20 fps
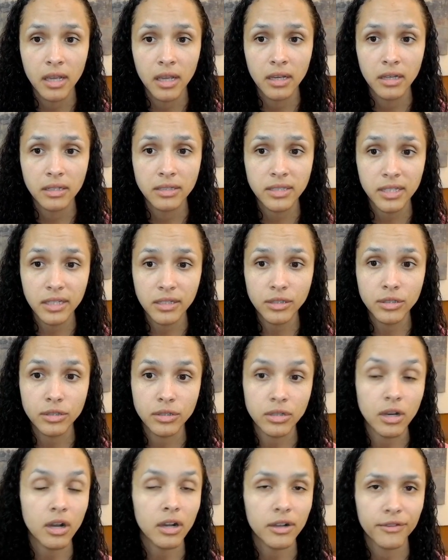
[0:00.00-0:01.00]
tend to
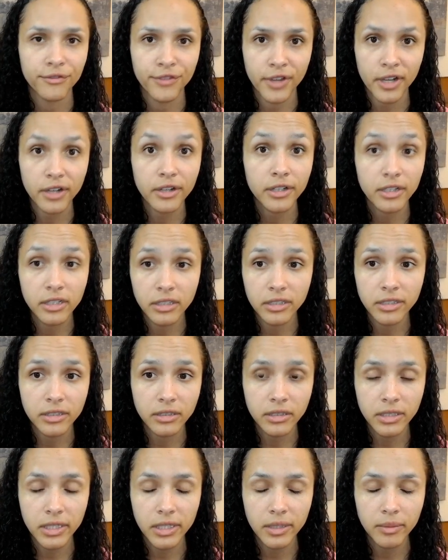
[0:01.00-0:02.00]
talk very
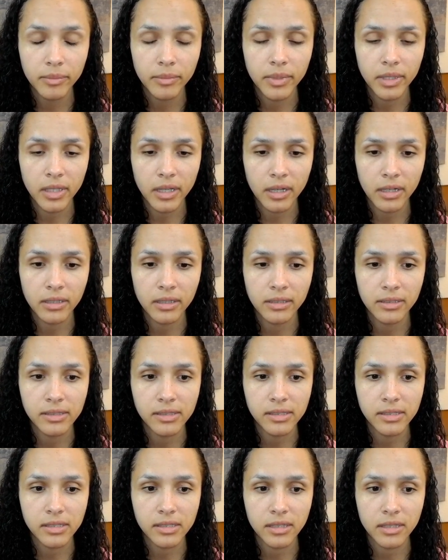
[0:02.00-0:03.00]
clearly
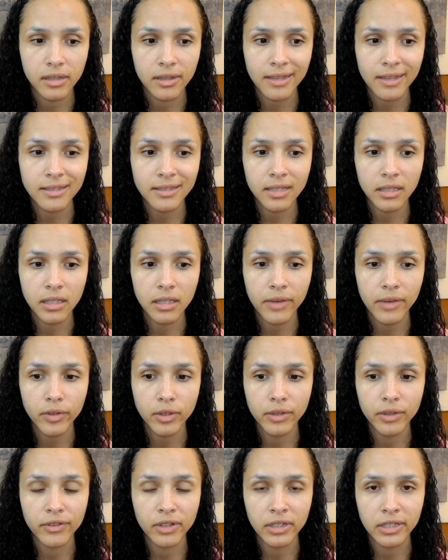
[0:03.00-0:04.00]
because that's the
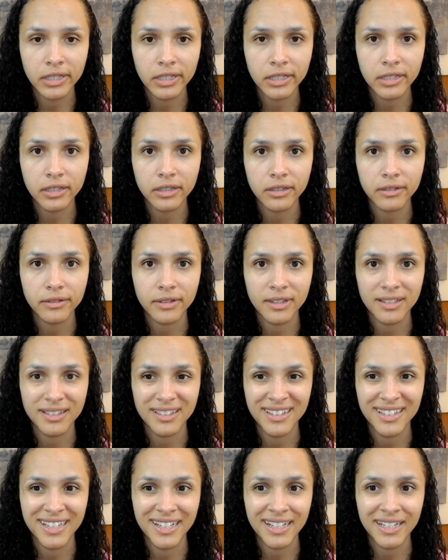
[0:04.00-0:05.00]
level of clear
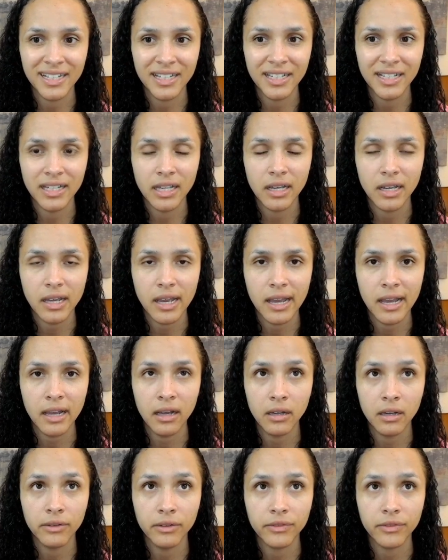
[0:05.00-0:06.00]
that they
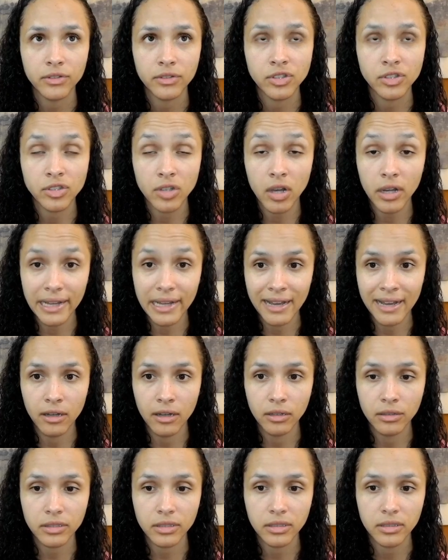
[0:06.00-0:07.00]
have sought
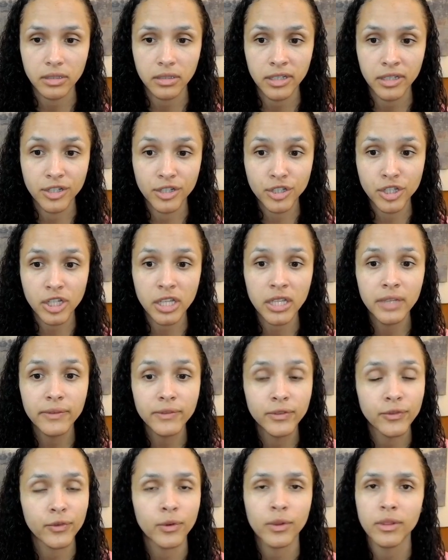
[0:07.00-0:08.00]
out and
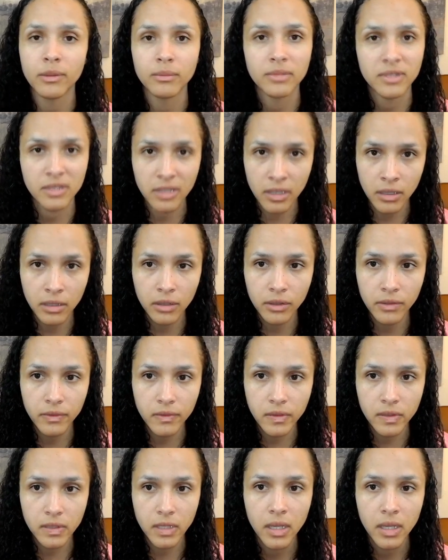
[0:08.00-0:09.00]
achieved for
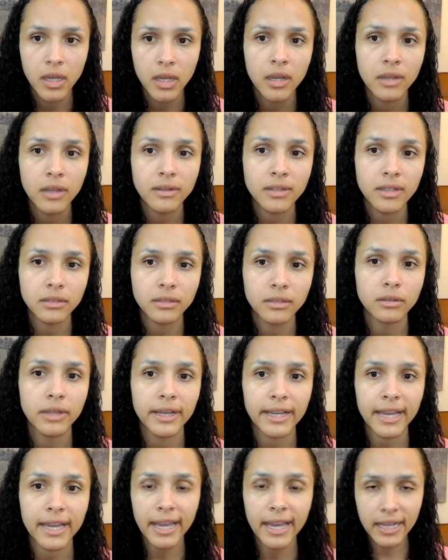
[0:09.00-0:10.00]
themselves that they're
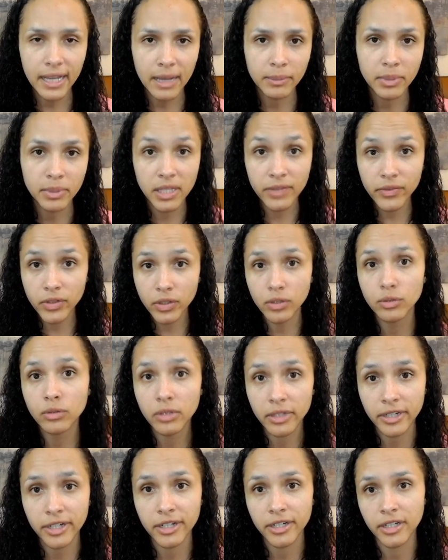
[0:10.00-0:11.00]
like hey i'm giving you
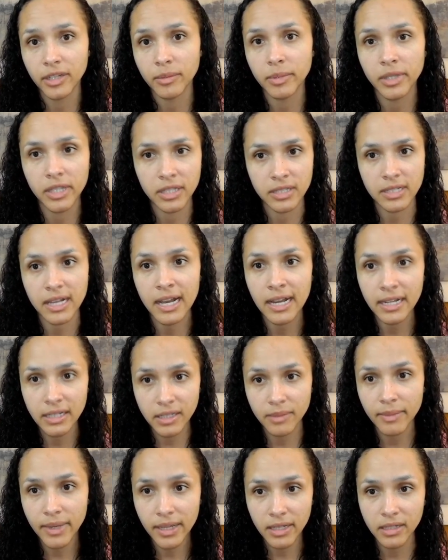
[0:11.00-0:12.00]
clarity because i
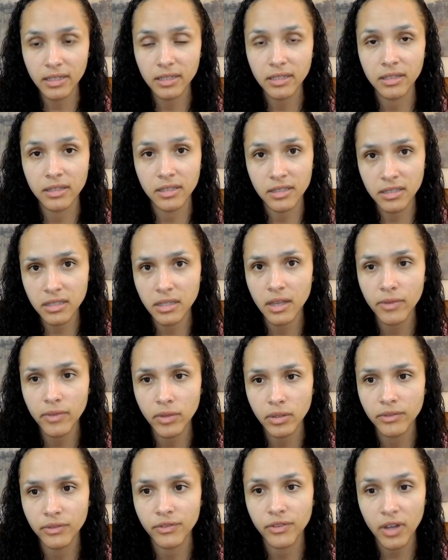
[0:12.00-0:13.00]
demanded this
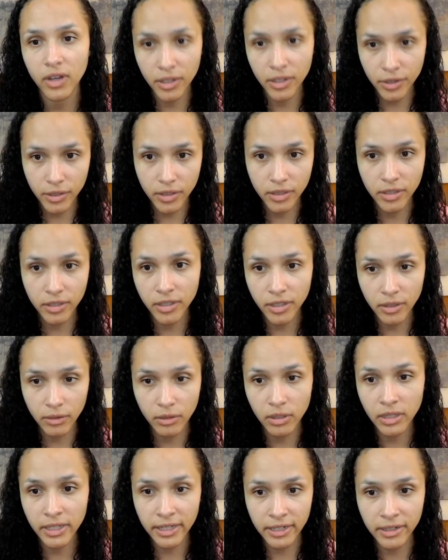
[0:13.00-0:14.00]
level of you know
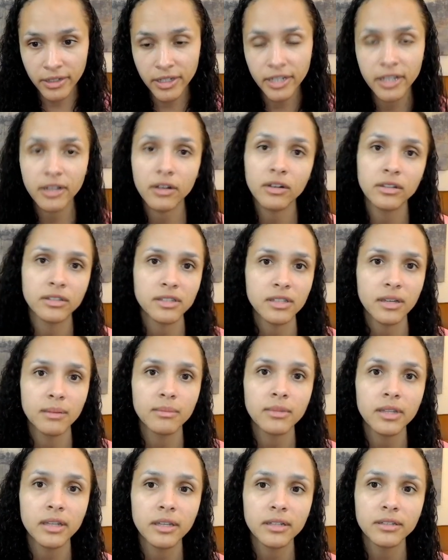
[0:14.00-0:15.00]
clarity on
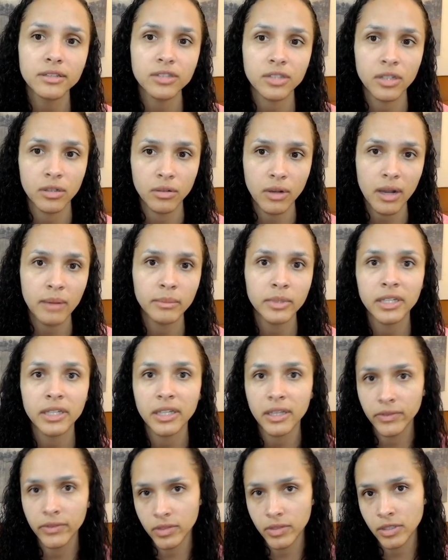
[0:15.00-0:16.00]
something so i'm going to
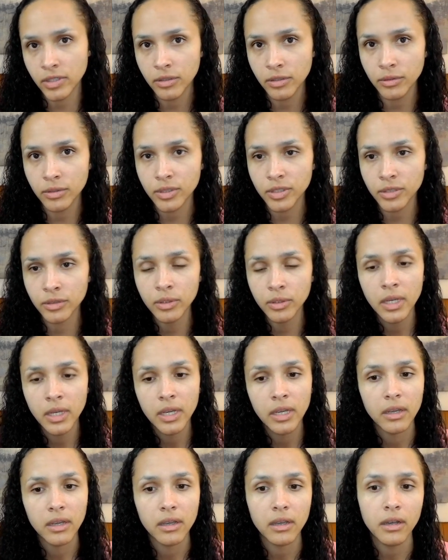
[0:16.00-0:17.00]
give it to you too
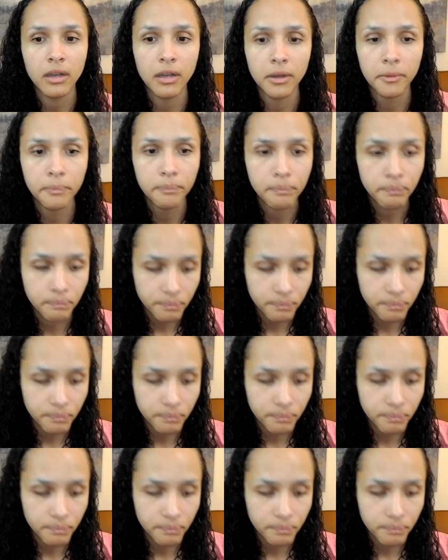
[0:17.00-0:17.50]
um,